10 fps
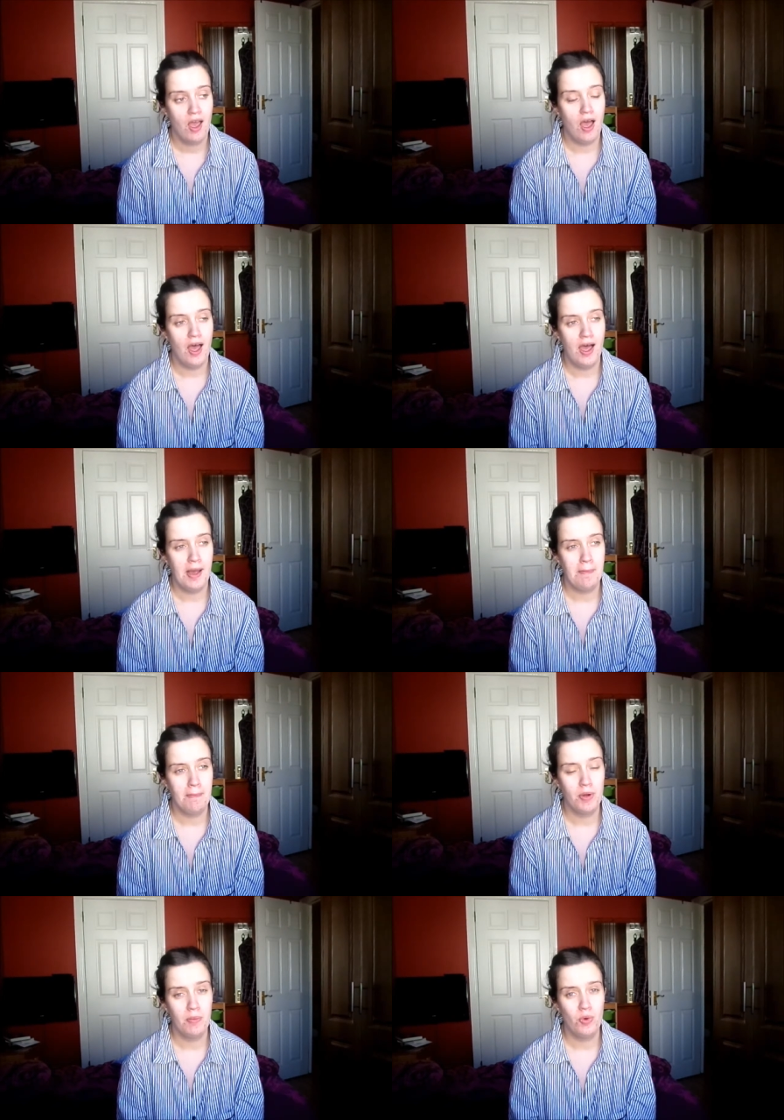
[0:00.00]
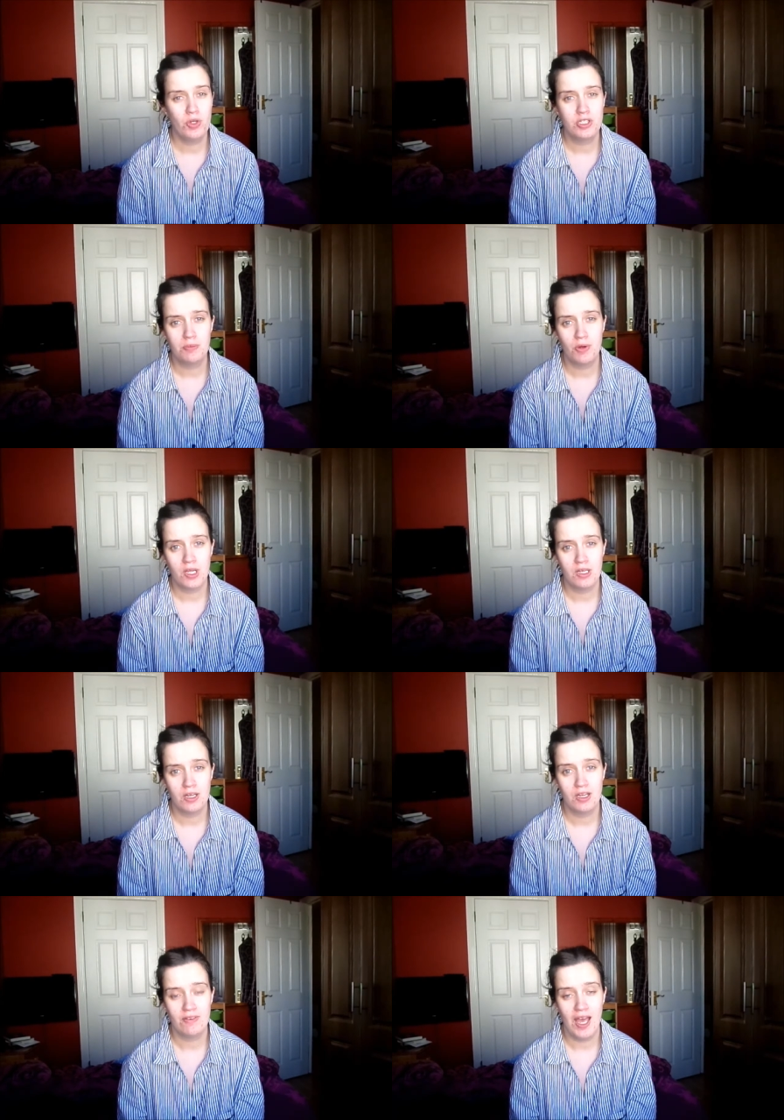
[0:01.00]
But more to the point,
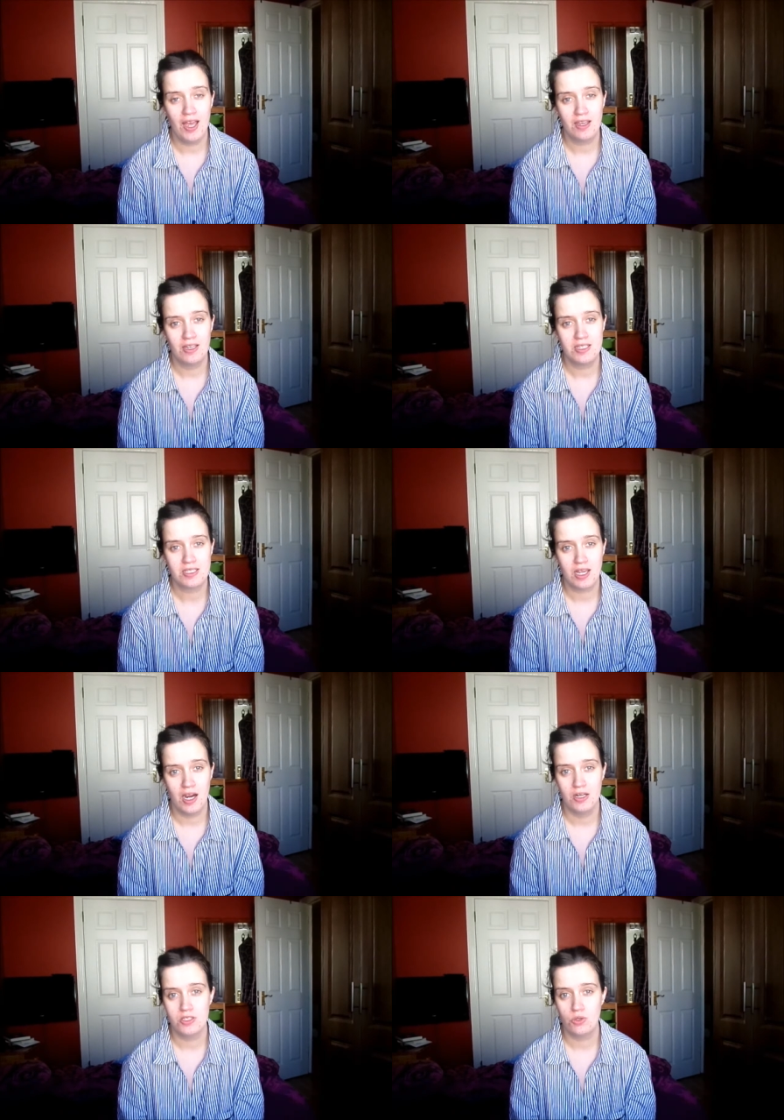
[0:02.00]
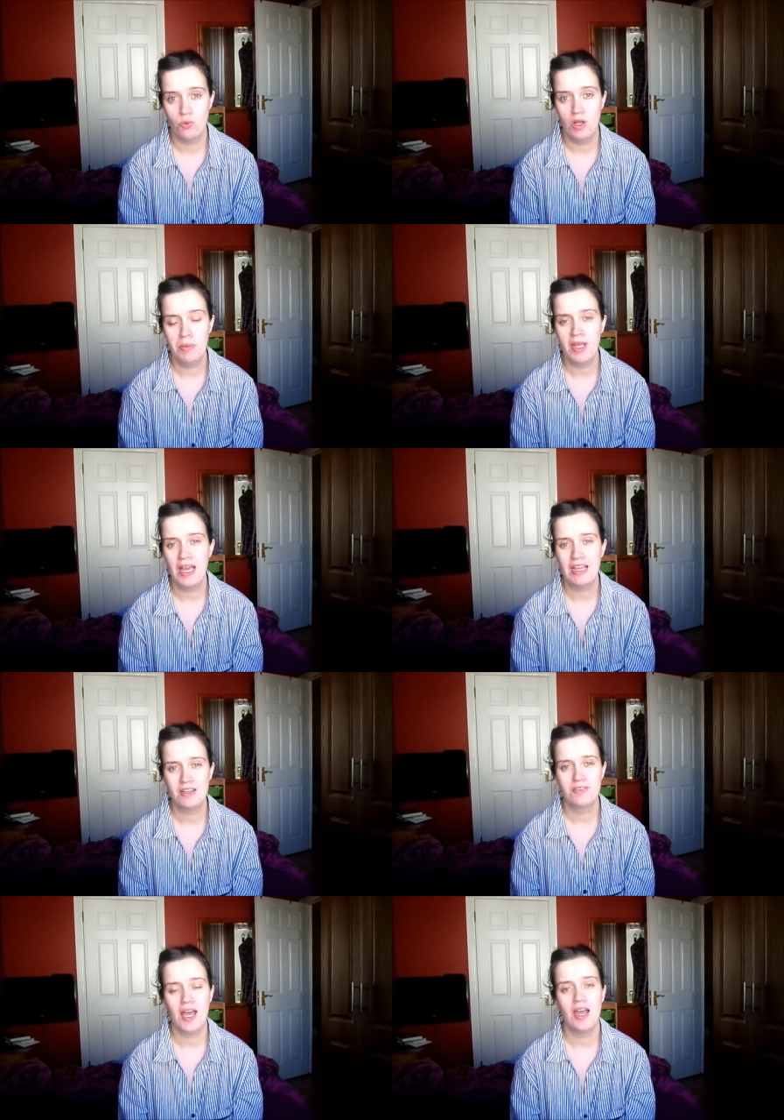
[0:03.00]
I have acne scars. So while my
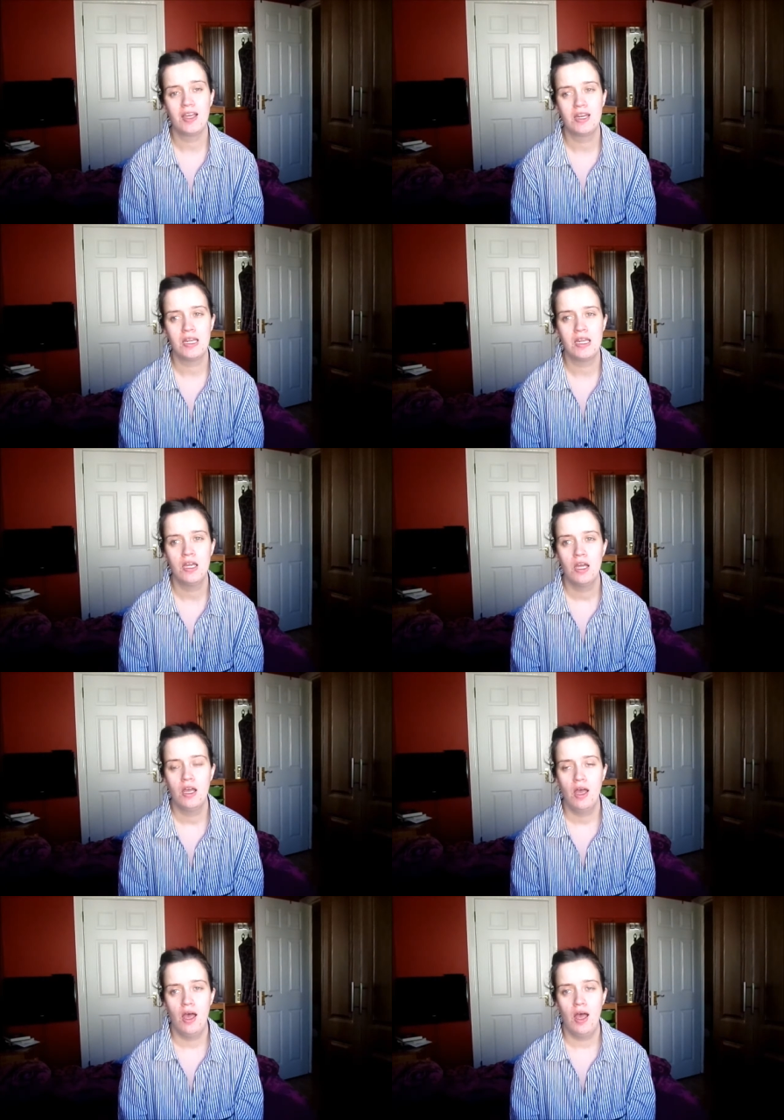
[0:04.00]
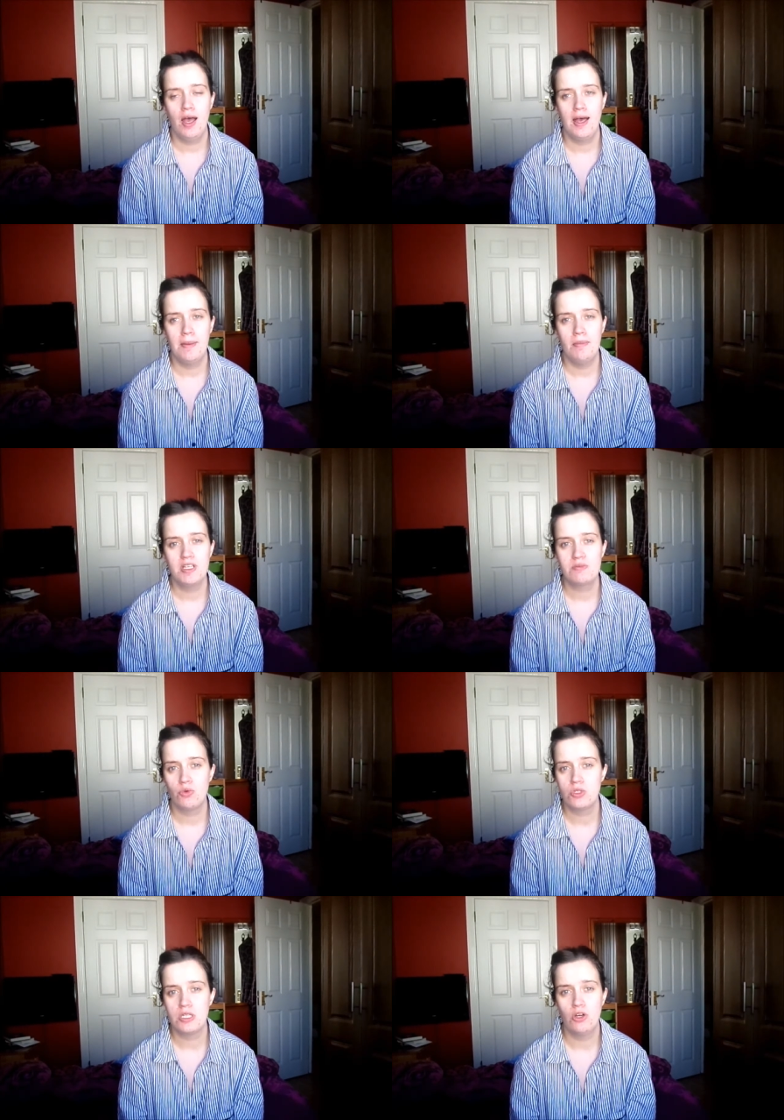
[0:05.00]
active acne is
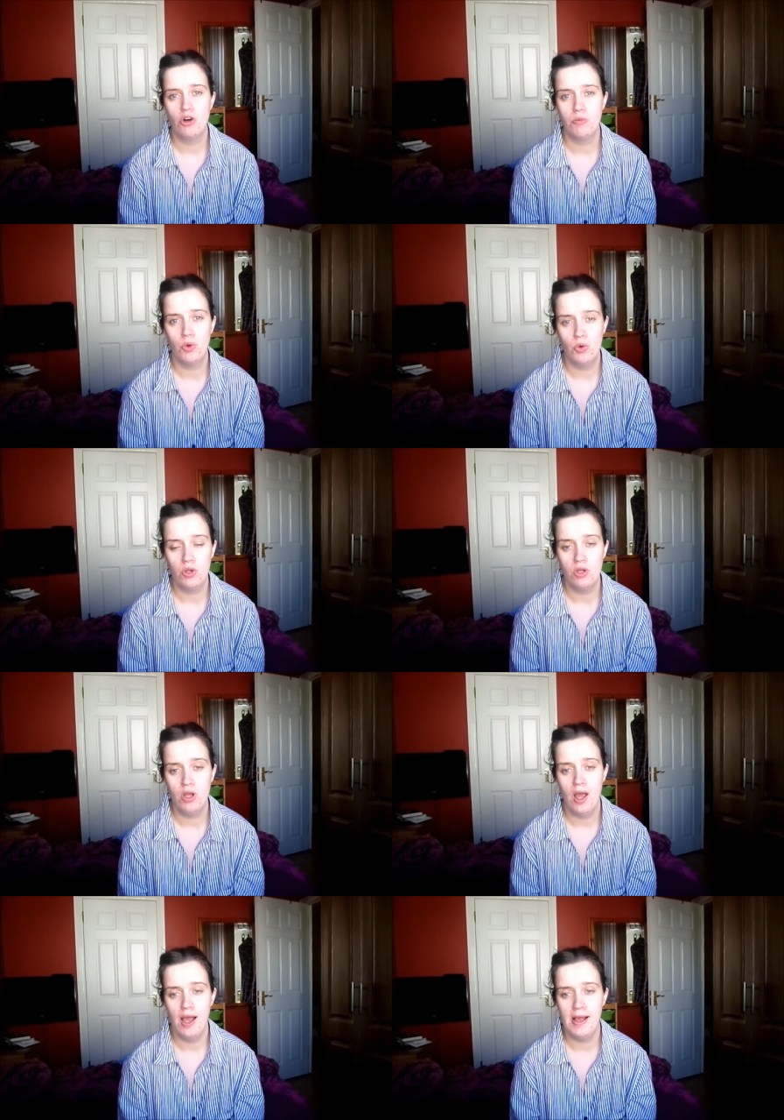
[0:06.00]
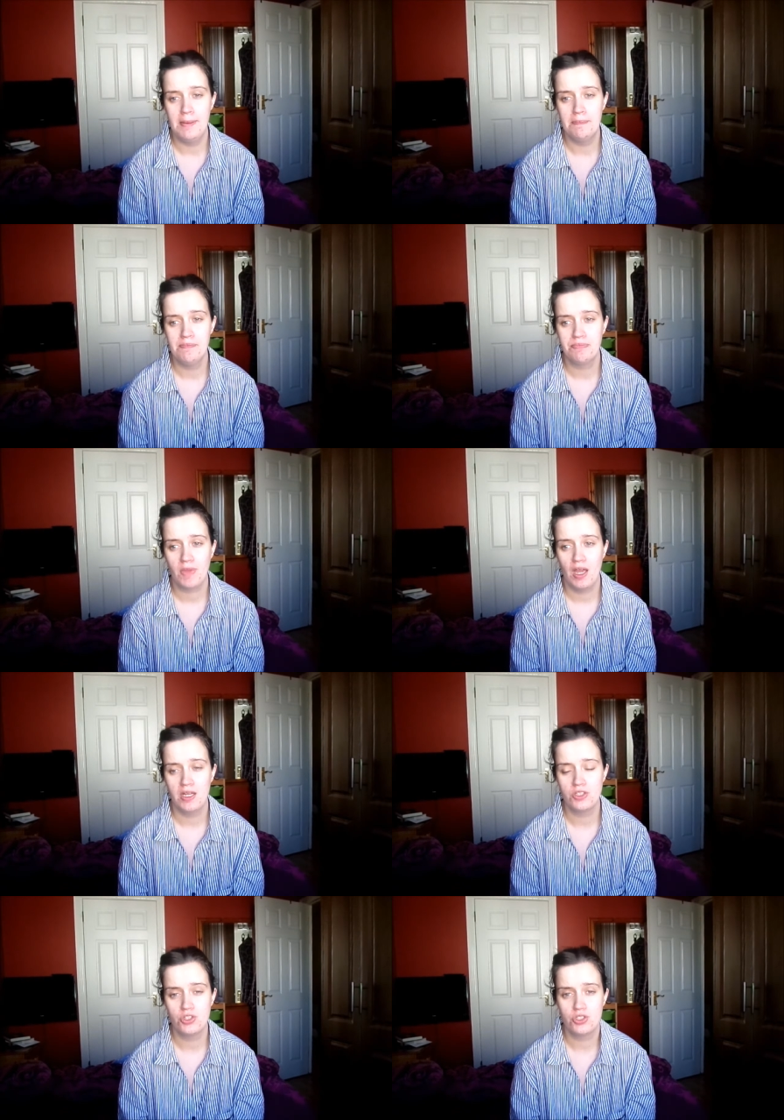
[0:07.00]
mostly hormonal and
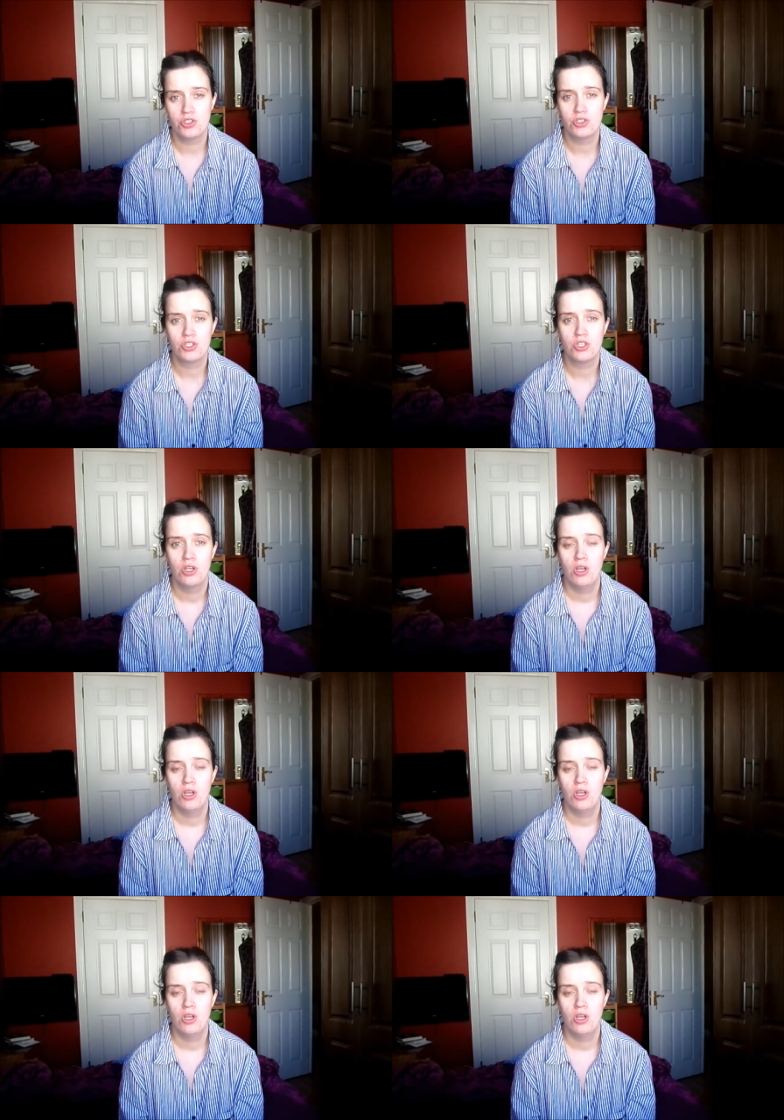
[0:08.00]
doesn't